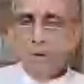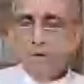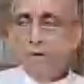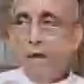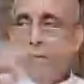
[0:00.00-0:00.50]

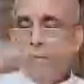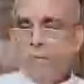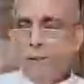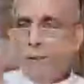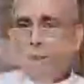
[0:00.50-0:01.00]
You see
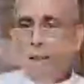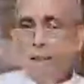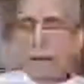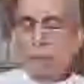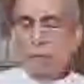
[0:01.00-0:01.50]
a
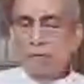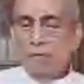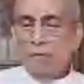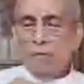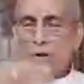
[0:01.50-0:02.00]

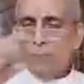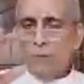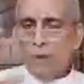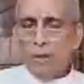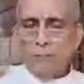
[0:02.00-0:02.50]
prisoner who
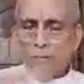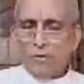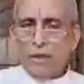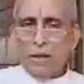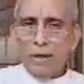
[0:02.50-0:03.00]
is put in the
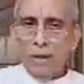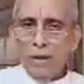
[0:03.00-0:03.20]
prison,